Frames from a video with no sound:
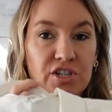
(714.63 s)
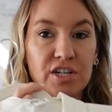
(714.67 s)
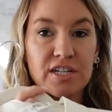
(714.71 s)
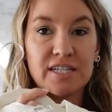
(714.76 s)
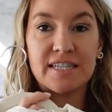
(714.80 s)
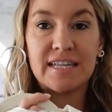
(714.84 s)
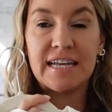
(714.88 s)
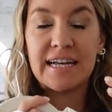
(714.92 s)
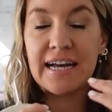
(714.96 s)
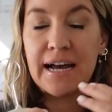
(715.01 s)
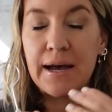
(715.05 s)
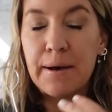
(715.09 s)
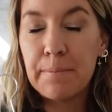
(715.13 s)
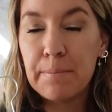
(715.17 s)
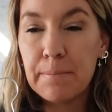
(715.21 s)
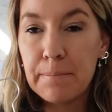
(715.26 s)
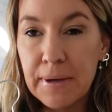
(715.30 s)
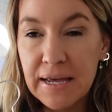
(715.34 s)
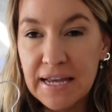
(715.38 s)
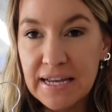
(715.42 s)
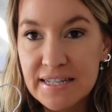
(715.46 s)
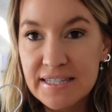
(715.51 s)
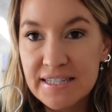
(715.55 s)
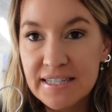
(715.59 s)
just like a
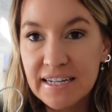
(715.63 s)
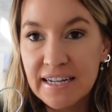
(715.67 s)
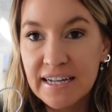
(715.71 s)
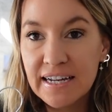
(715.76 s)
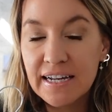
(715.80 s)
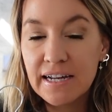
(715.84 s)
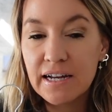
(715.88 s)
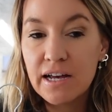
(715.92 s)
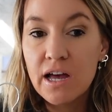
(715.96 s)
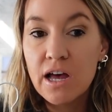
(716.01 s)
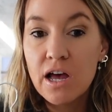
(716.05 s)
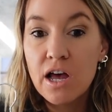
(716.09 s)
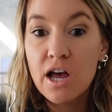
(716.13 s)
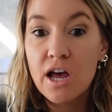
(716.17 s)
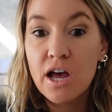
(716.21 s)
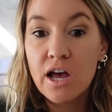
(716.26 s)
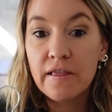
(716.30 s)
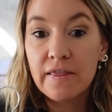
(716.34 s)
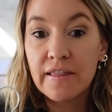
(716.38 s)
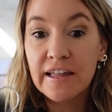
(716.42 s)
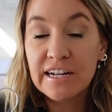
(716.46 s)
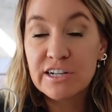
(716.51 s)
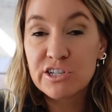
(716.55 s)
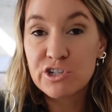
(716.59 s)
basic,
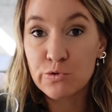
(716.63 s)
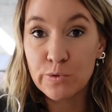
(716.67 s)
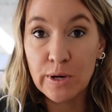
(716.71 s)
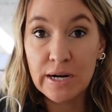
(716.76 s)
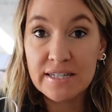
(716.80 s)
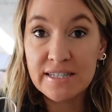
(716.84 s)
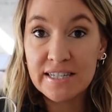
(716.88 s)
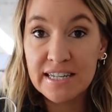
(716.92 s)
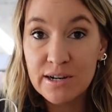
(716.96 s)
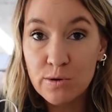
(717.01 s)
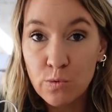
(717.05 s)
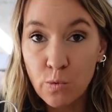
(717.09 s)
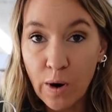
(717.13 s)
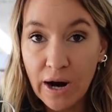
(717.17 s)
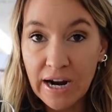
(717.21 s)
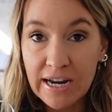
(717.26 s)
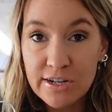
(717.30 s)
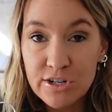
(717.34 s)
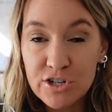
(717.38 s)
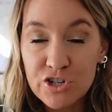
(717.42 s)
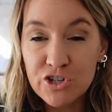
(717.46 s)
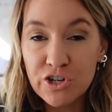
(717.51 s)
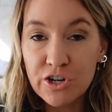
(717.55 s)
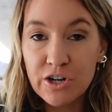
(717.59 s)
like dressy
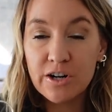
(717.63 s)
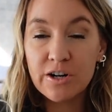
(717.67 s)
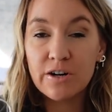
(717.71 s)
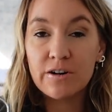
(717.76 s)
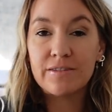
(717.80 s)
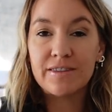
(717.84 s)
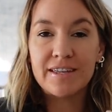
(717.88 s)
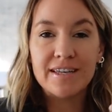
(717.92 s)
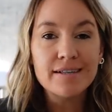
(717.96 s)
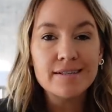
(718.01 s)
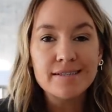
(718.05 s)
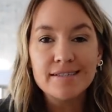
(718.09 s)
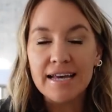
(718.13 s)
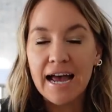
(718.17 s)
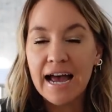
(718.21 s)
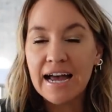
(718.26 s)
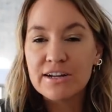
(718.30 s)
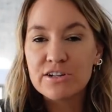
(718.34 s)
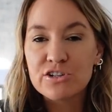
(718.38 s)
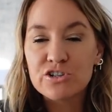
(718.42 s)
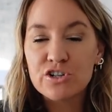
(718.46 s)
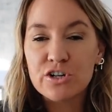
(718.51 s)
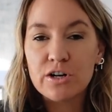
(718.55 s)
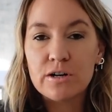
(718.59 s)
white shirt, these
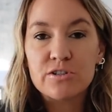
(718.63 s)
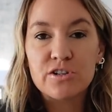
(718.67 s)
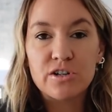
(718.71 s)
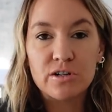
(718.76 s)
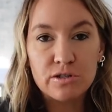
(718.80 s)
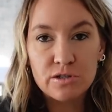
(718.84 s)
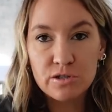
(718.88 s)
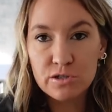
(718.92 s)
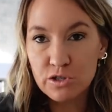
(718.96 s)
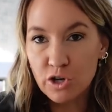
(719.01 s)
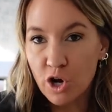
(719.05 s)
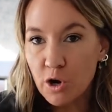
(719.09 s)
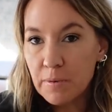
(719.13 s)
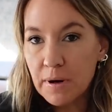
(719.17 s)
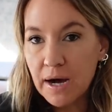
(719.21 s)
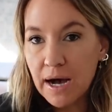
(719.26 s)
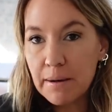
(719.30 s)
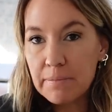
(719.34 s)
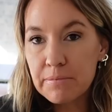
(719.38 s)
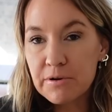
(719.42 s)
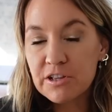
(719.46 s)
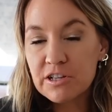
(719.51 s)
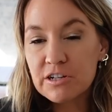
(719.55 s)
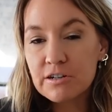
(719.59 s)
satin shirts are so
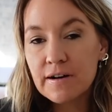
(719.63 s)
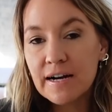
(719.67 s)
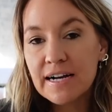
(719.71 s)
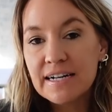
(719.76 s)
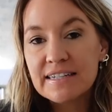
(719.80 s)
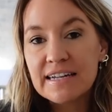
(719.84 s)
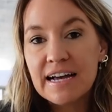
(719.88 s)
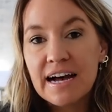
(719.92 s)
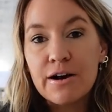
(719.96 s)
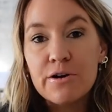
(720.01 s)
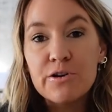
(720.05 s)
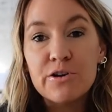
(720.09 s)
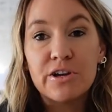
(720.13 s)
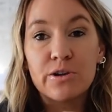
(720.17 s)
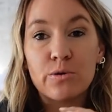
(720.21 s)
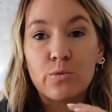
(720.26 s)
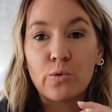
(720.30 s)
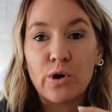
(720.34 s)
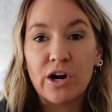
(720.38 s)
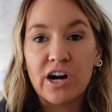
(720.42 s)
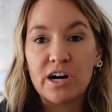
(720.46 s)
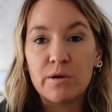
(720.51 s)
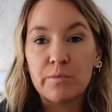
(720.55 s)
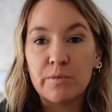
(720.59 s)
popular right now. You can
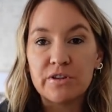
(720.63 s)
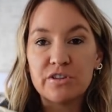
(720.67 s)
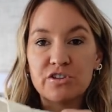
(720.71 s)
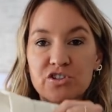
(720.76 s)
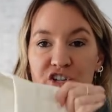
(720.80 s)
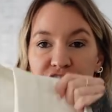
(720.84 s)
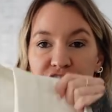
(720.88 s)
wear them with